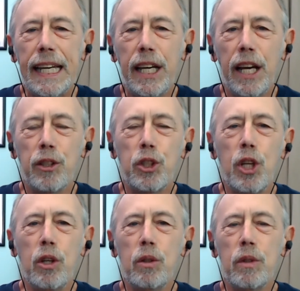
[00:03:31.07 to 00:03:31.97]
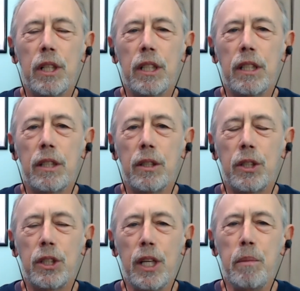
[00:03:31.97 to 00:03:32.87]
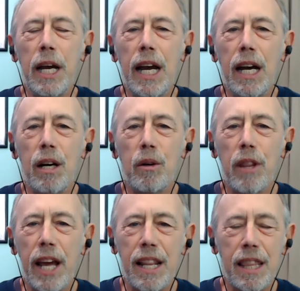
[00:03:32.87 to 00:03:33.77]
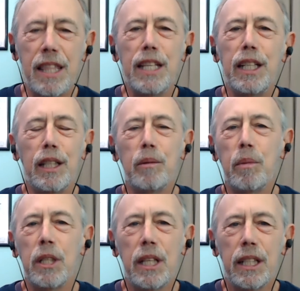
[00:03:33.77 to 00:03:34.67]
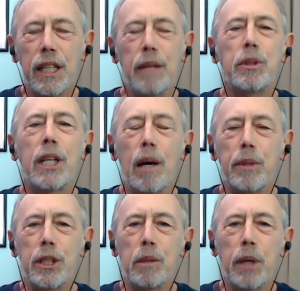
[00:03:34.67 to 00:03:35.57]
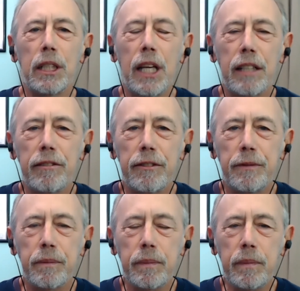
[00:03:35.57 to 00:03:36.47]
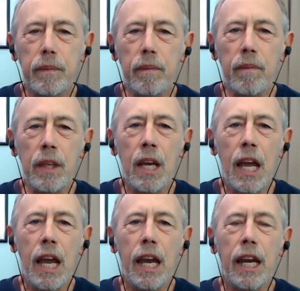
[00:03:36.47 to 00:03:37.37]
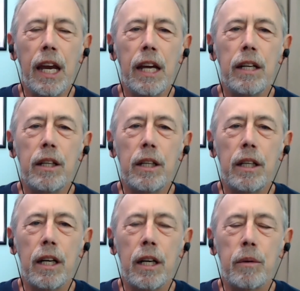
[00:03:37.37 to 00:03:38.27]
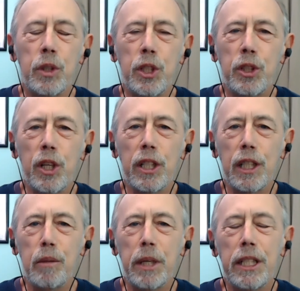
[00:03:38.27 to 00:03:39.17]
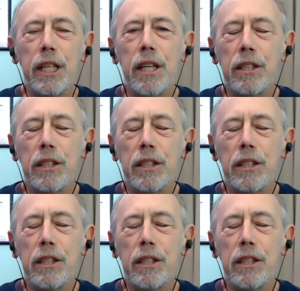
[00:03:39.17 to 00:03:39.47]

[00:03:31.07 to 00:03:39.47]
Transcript: And so somehow that theme keeps coming to my life. And I was just talking to my niece